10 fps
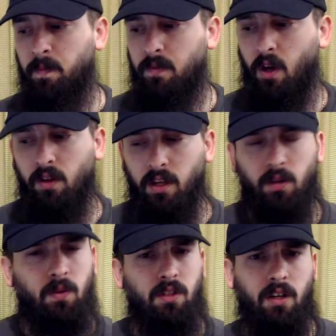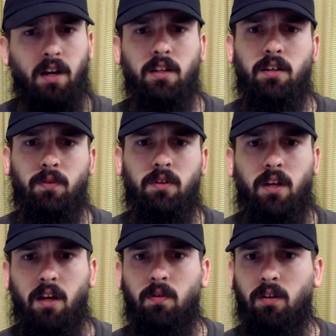All the other ones are kind of different.
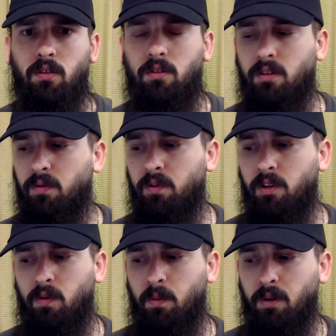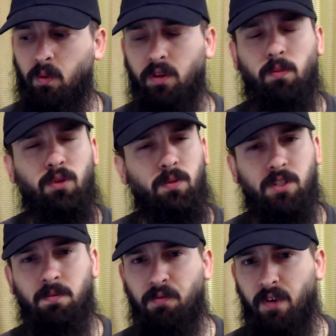They have like a little different flavor, but Witherbloom
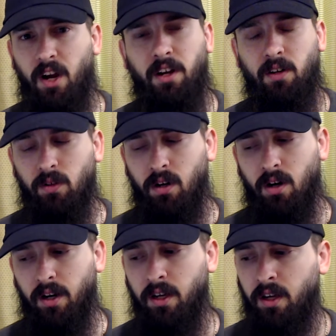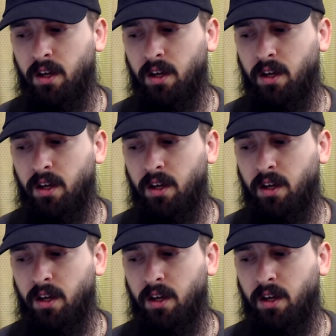seems very Golgari.